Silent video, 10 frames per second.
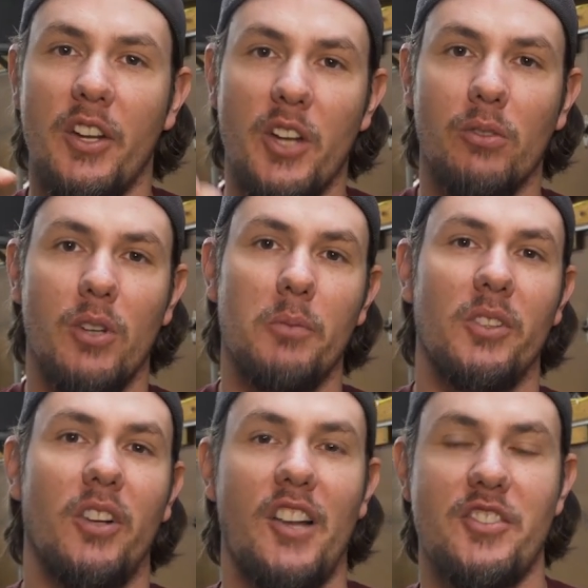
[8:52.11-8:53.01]
Goat Rope
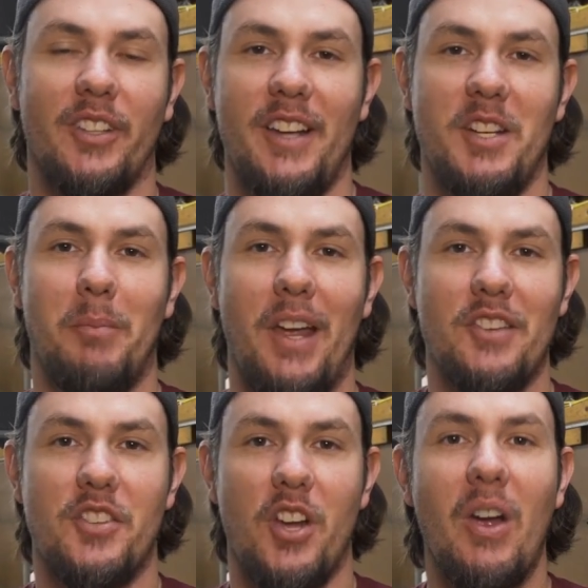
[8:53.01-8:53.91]
Garage landing
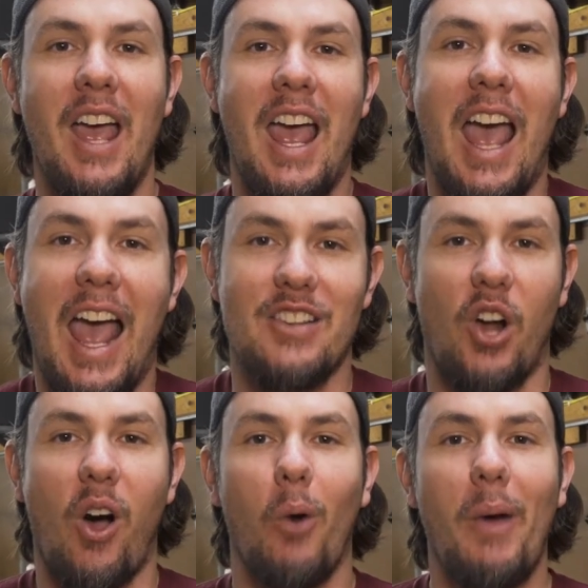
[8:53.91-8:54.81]
page. So as
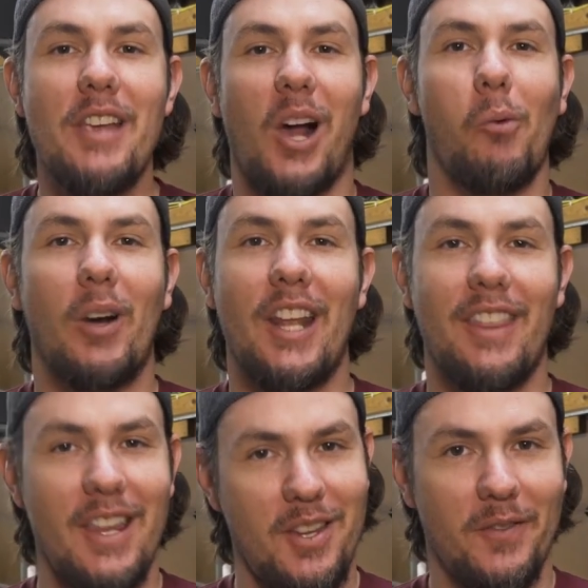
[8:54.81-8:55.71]
always, I want to
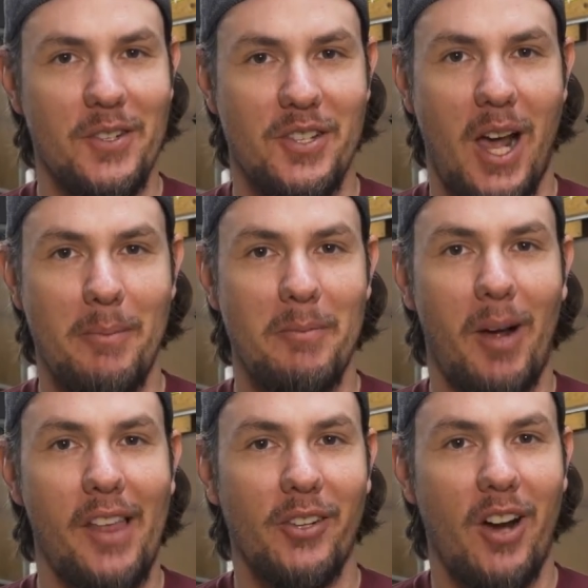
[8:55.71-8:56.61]
thank you for stopping
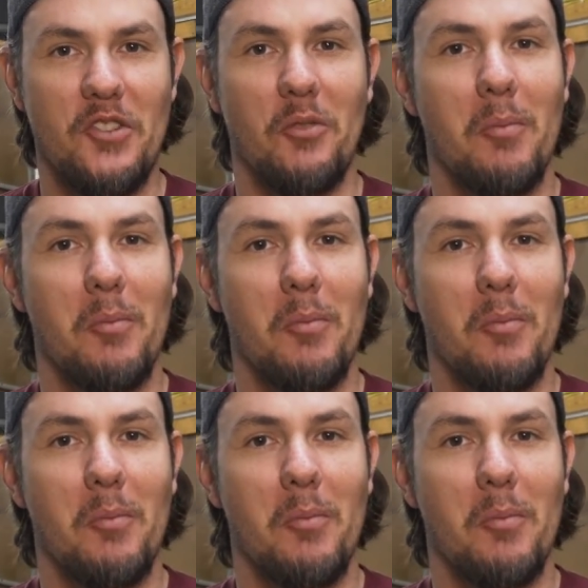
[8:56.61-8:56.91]
by the garage.